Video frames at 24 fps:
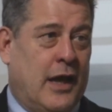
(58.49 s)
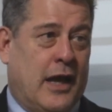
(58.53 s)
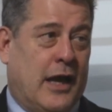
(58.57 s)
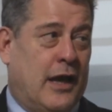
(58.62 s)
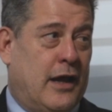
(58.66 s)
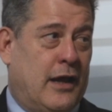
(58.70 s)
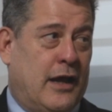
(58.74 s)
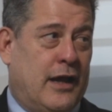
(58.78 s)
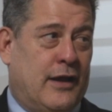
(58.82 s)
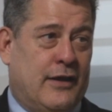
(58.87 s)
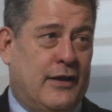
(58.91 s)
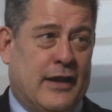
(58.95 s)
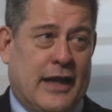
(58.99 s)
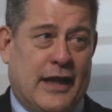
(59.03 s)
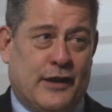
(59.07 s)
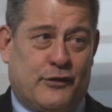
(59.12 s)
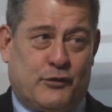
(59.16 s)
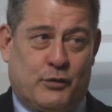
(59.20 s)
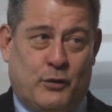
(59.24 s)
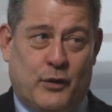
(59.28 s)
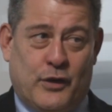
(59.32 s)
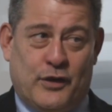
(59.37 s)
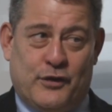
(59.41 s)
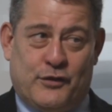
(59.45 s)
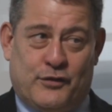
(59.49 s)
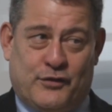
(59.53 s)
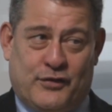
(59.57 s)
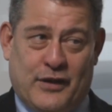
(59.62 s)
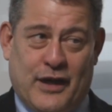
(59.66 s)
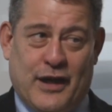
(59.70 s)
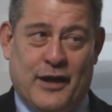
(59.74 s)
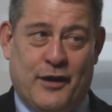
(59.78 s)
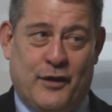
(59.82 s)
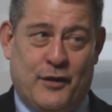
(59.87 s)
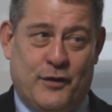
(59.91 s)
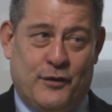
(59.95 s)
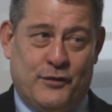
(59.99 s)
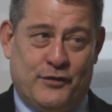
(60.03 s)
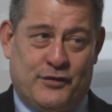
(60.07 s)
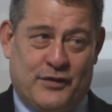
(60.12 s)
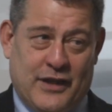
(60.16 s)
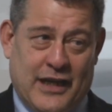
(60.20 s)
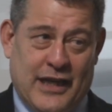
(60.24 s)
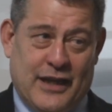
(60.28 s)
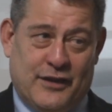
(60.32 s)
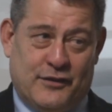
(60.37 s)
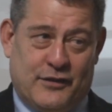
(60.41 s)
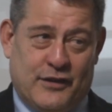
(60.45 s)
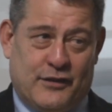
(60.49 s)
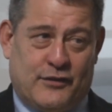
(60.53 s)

And that's what sales is.